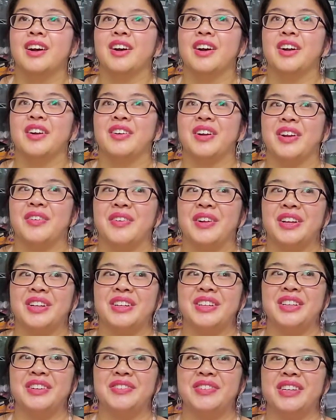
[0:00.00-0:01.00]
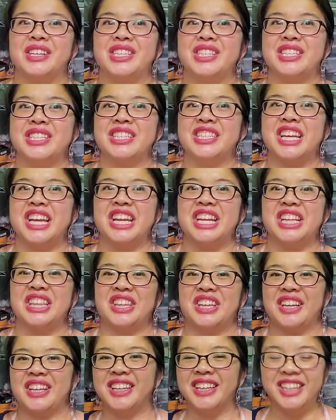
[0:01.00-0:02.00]
"All right, well, I delivered it." She didn't say
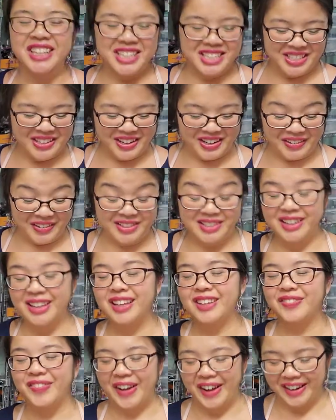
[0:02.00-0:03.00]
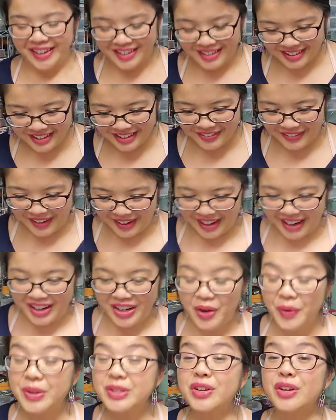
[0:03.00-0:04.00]
anything. So anyways, it's fine. It's fine. I
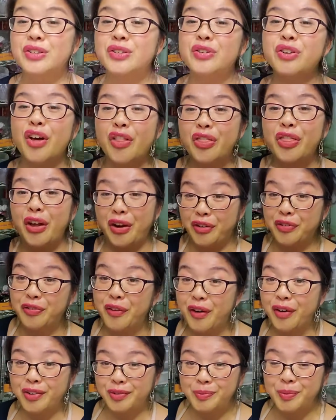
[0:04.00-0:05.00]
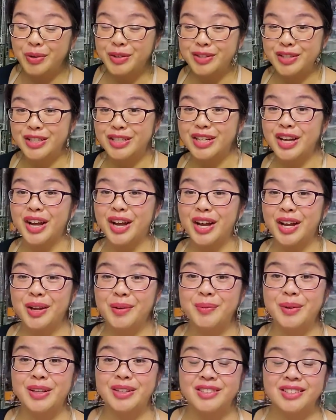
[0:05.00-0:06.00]
know it's also not their fault most of the time.
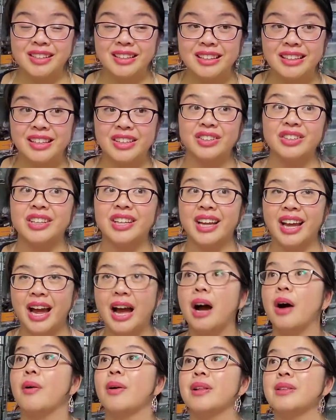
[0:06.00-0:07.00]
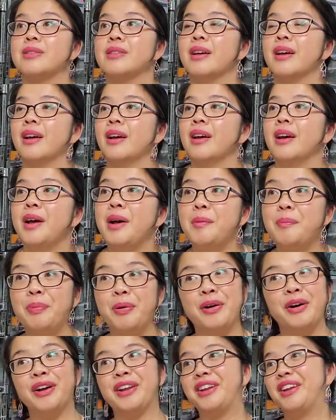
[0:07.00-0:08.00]
It's literally how it's
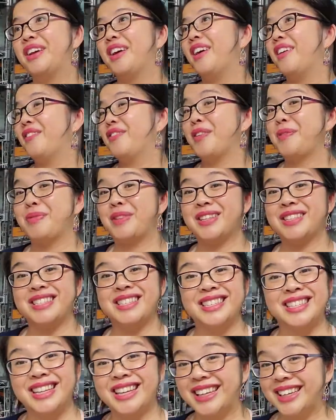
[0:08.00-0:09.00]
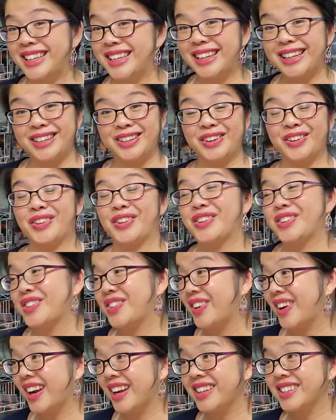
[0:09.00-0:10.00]
put from the skin into their
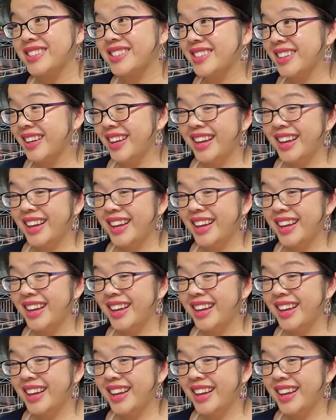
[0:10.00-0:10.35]
trucks,